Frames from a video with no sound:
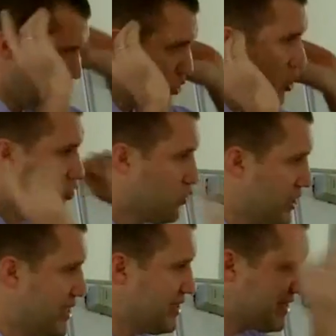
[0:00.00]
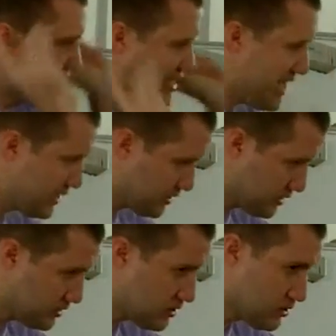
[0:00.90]
quadrillion
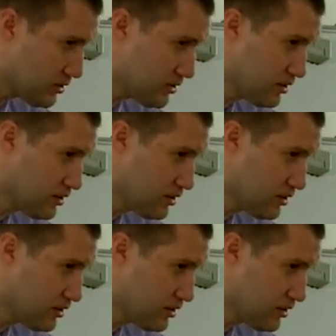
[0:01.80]
sins.